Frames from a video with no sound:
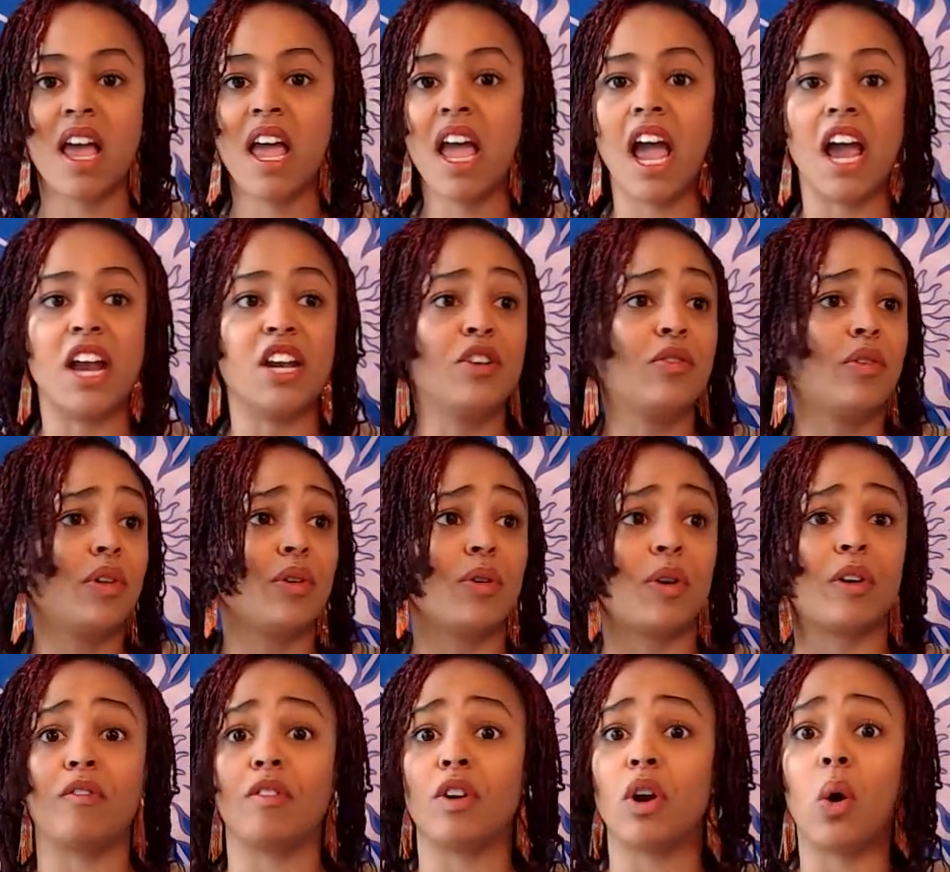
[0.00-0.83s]
And you really
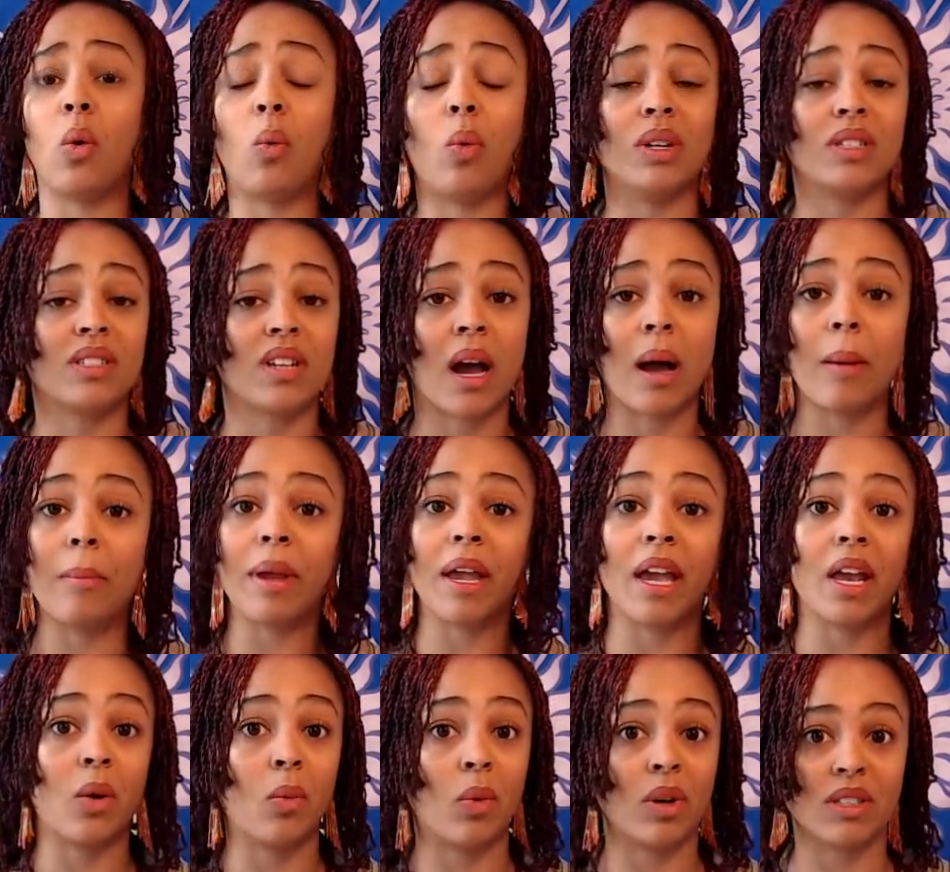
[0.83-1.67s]
don't even know what's coming
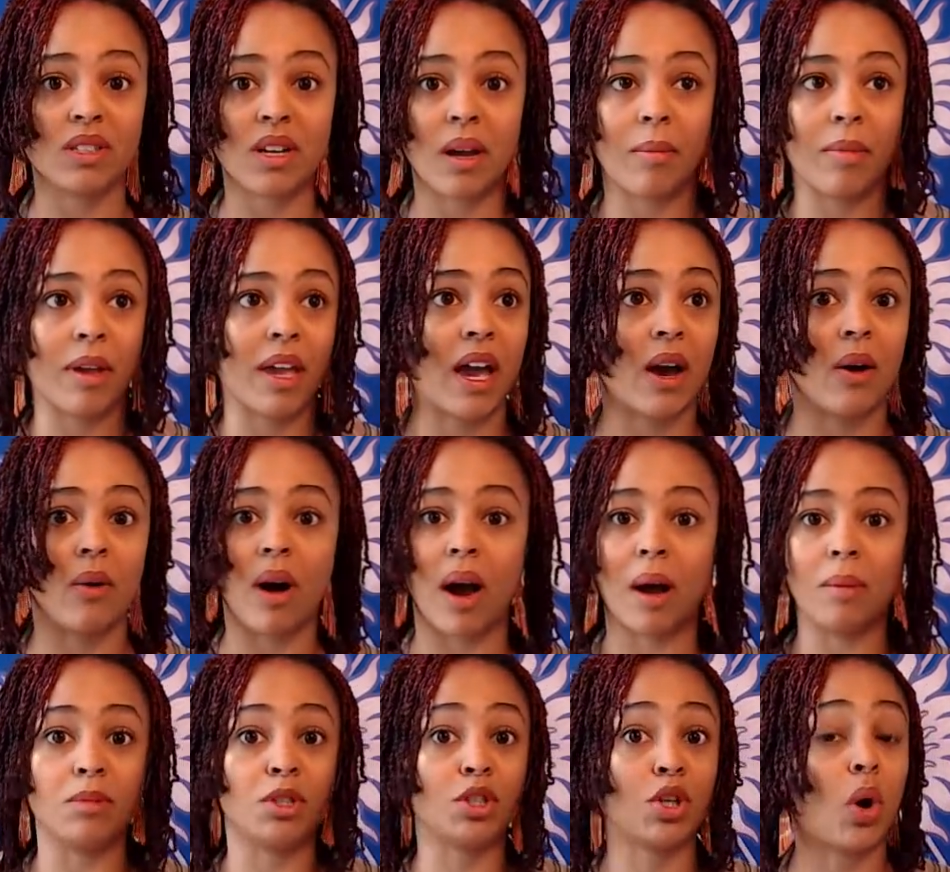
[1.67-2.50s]
in and what's coming out.
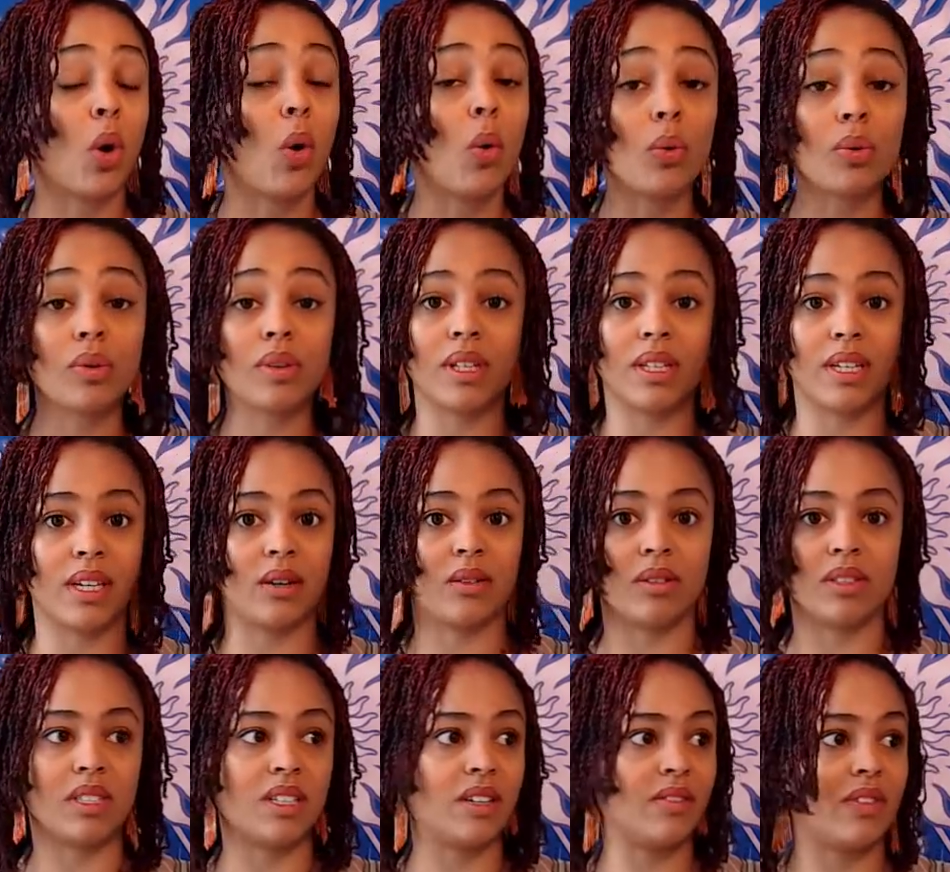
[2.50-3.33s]
I'm totally
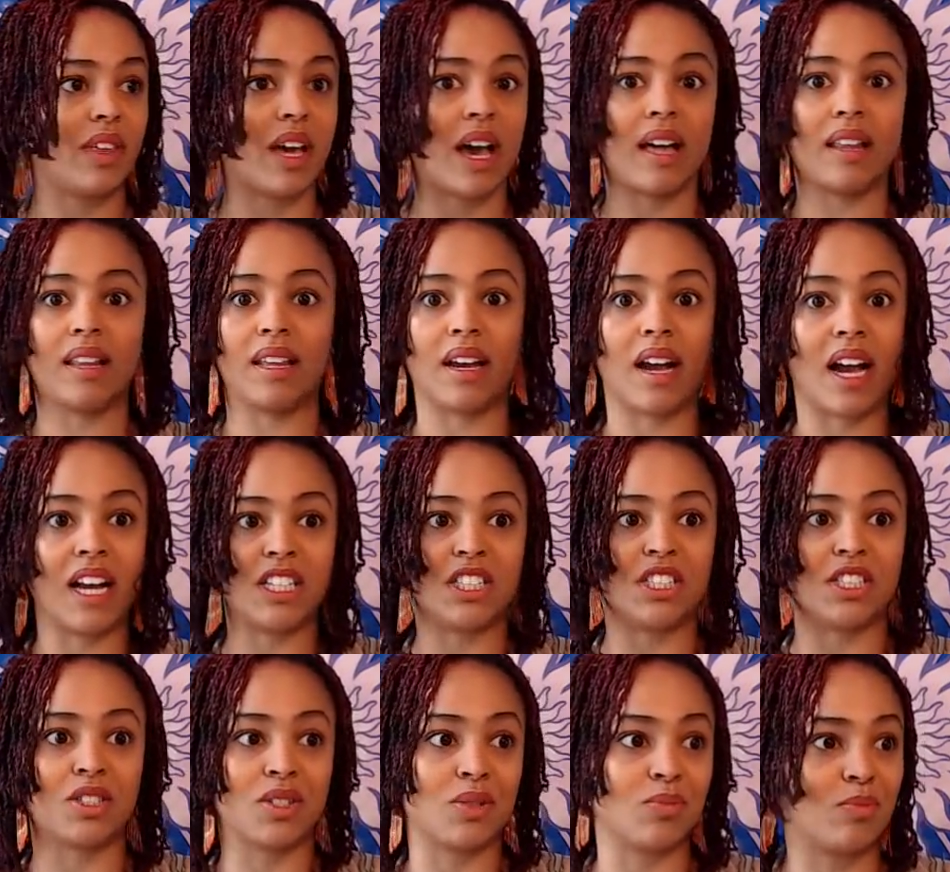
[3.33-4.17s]
guilty of that. Like, I
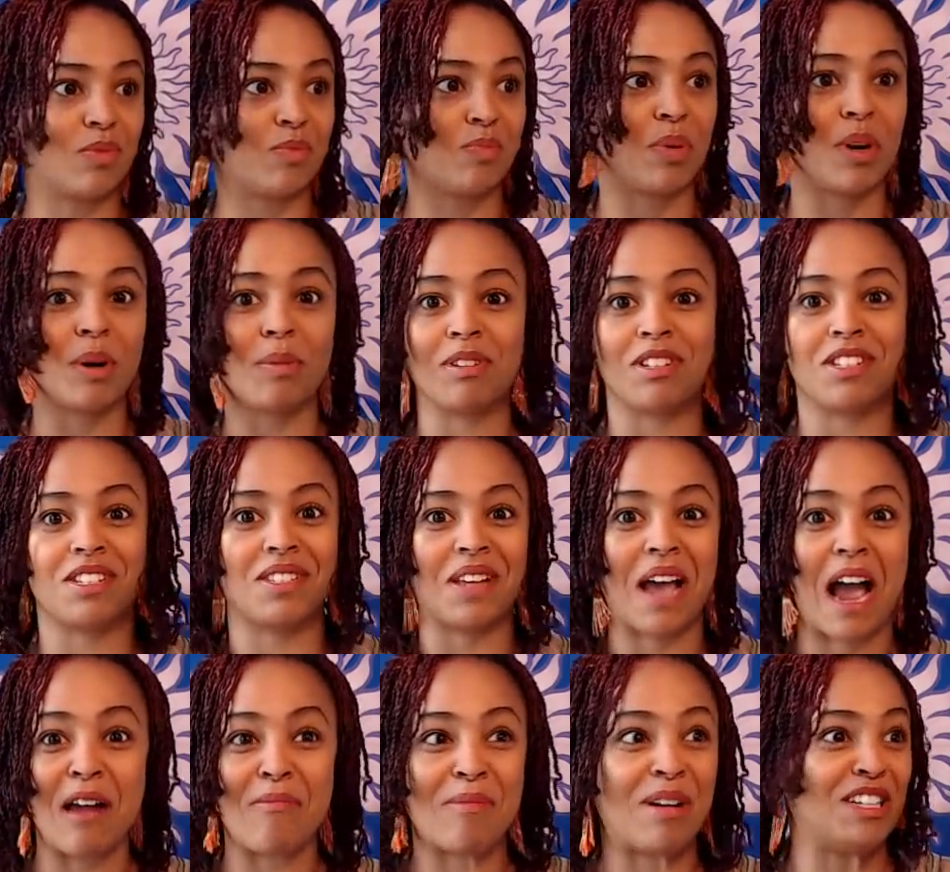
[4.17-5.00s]
just pretty much
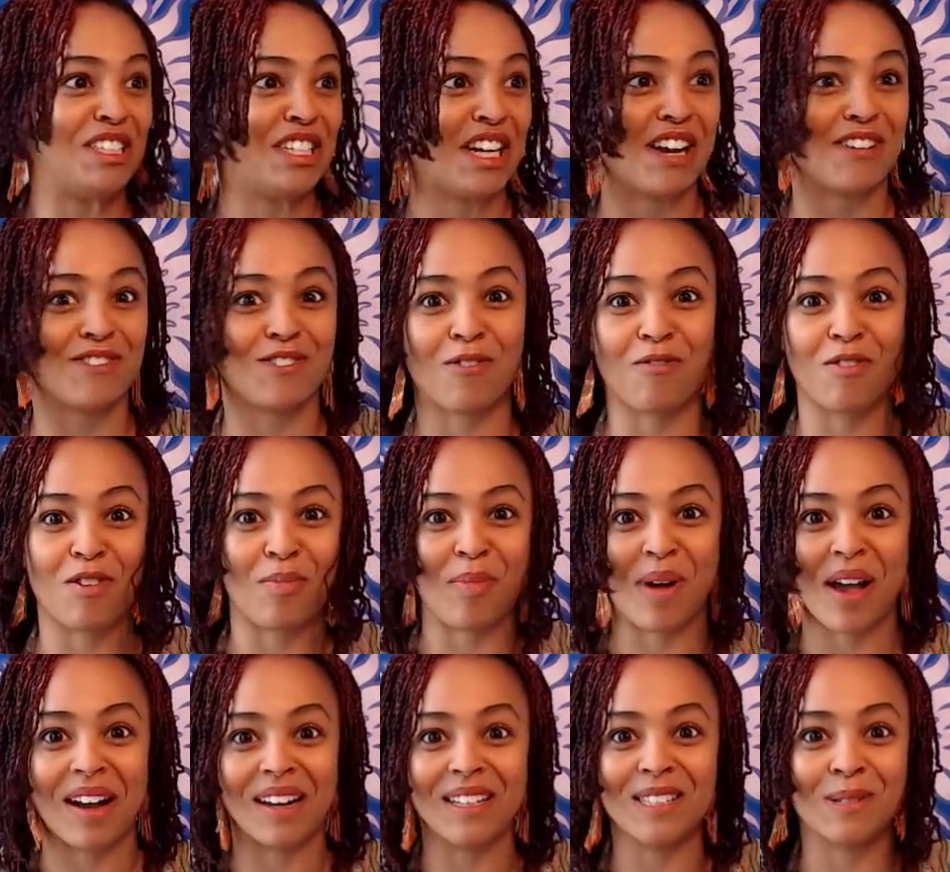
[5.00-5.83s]
sign my checks over to
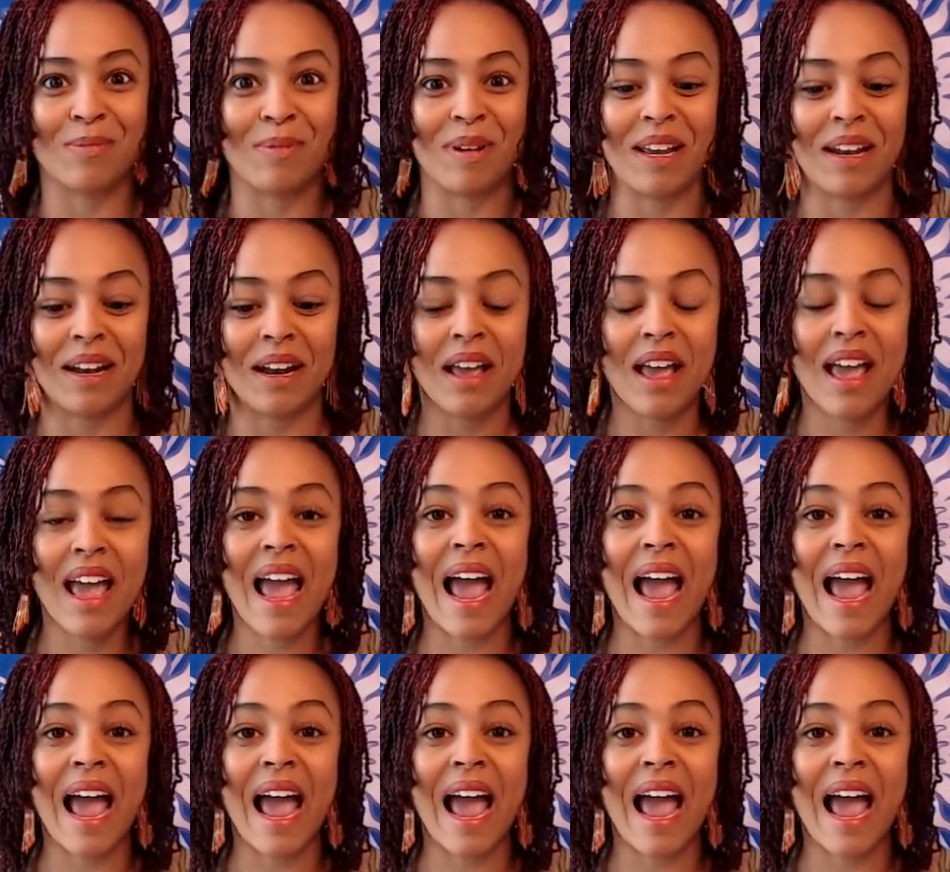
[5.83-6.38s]
my husband.